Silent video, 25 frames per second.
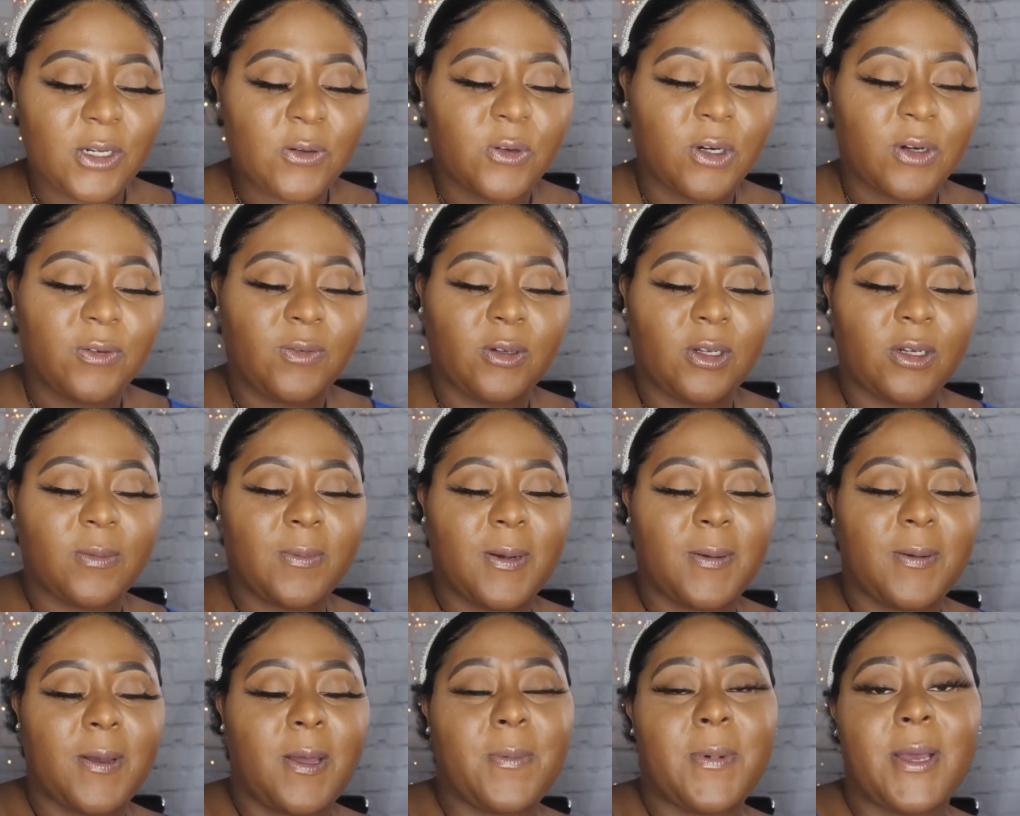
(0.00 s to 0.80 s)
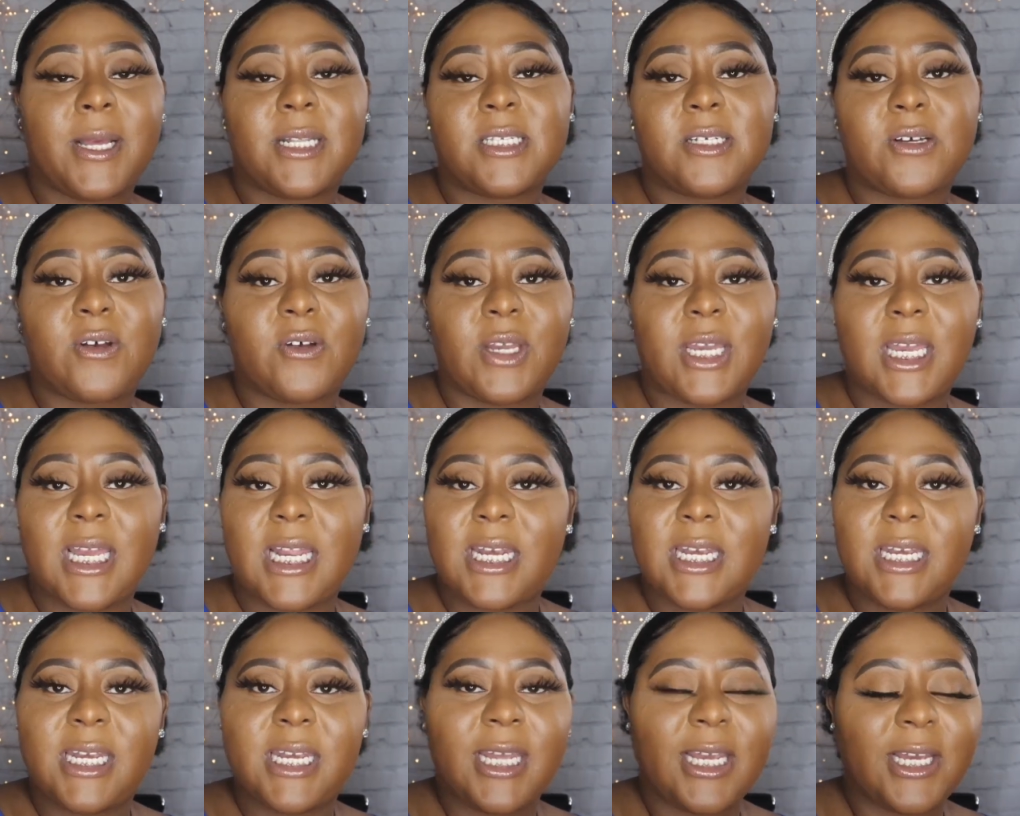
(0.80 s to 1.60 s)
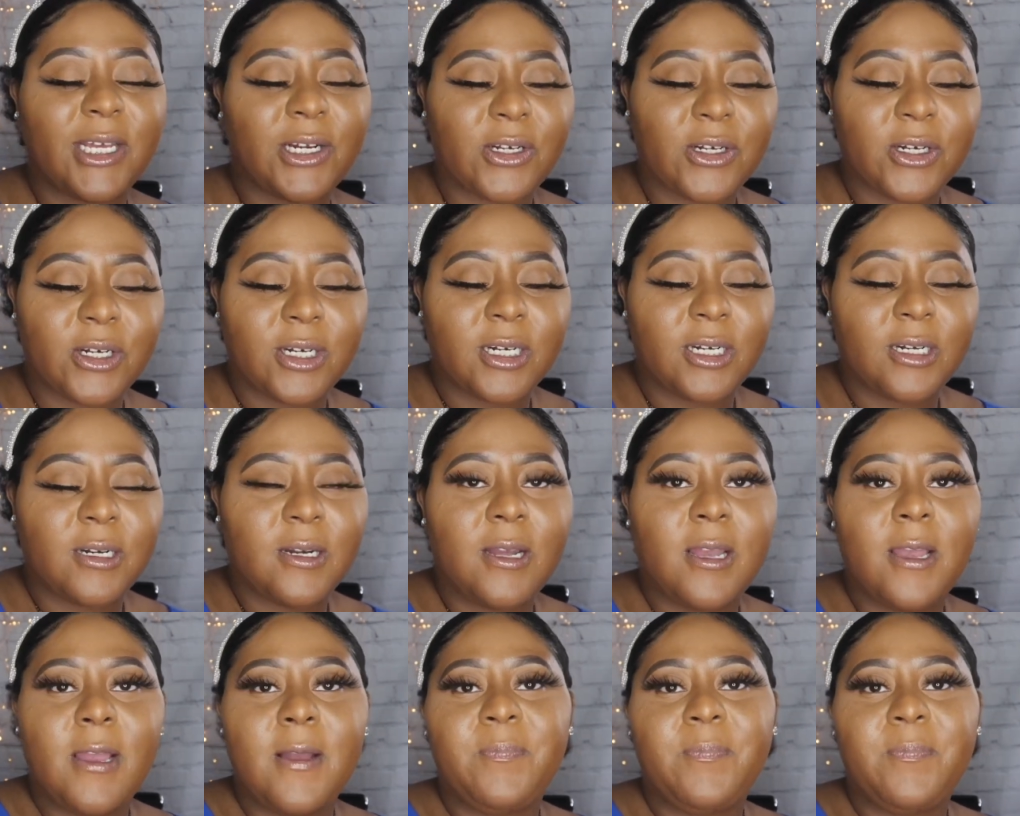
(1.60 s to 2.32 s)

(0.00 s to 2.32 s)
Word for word: or if you're about to go get dinner,